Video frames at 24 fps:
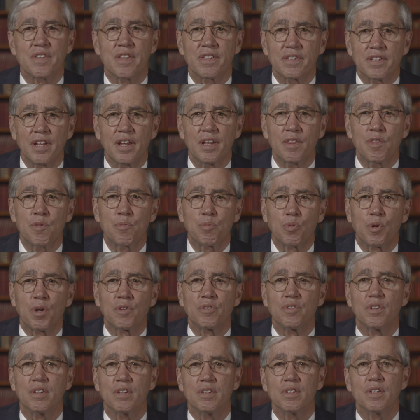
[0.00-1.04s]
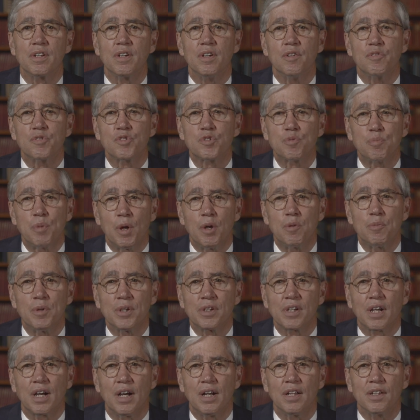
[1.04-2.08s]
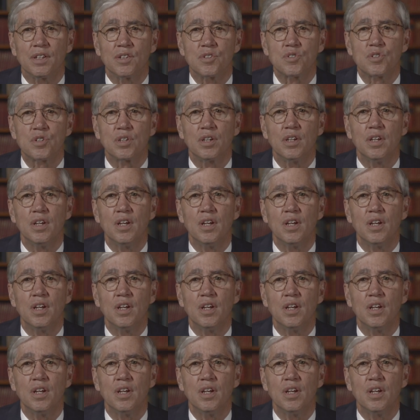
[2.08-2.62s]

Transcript: the 10th president of Spelman College,